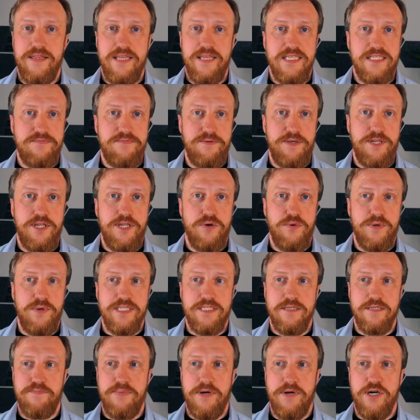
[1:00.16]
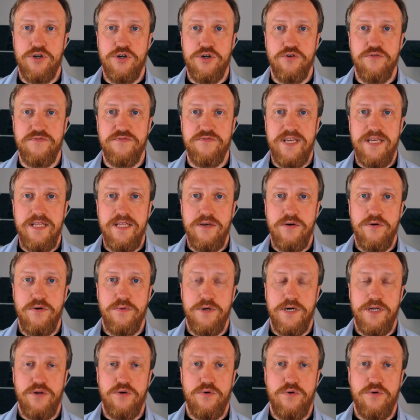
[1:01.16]
this video is a part of Kilo
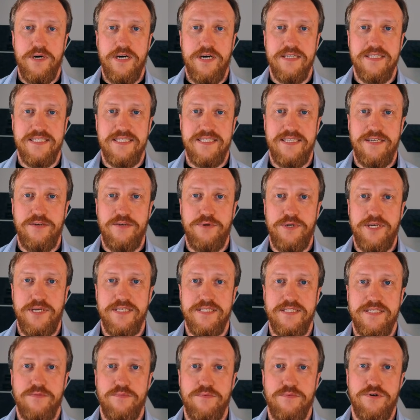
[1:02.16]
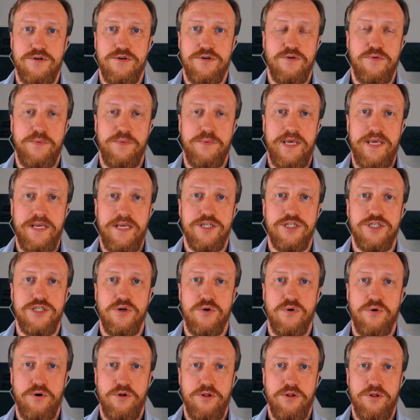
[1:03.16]
101 series where we
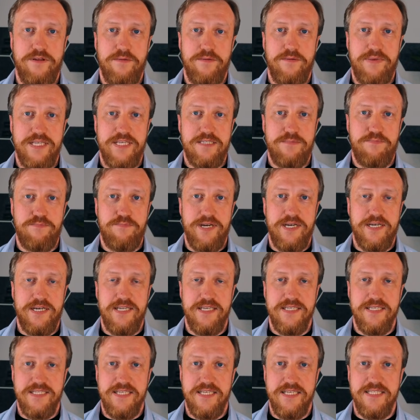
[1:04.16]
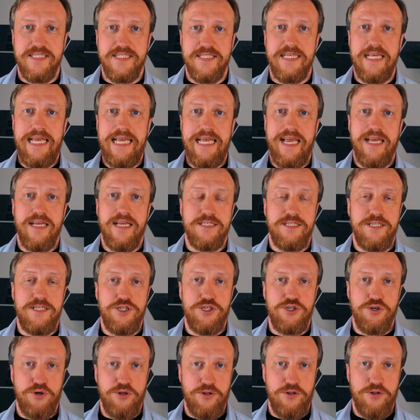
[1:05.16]
show all the best practices and
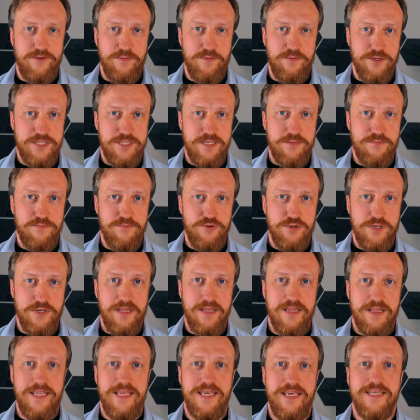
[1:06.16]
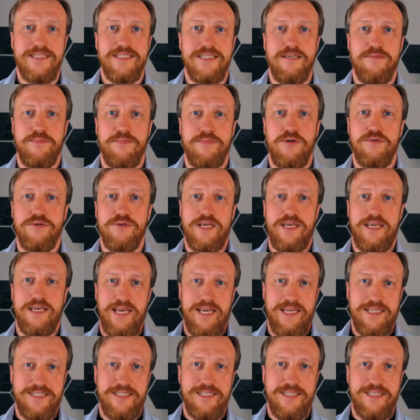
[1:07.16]
teach all the most important things about
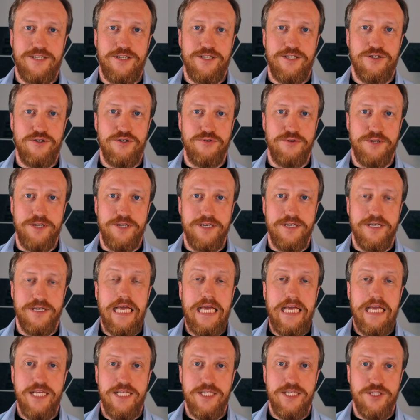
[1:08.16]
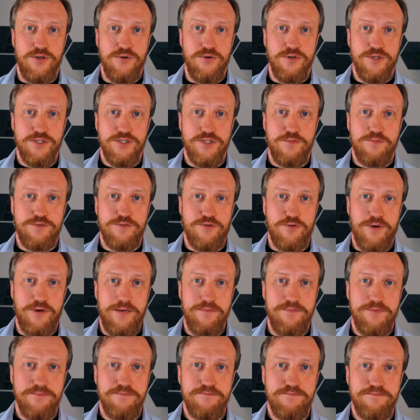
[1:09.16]
AI-assisted coding. So
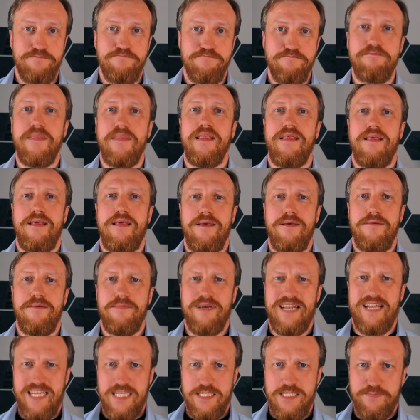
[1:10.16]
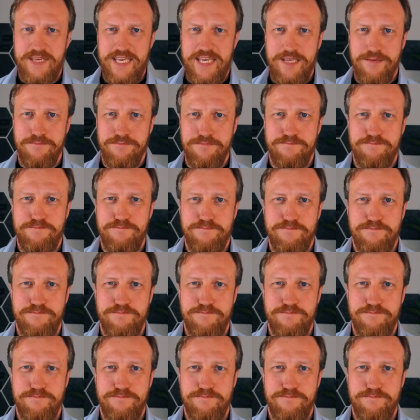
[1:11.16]
subscribe. But let's begin.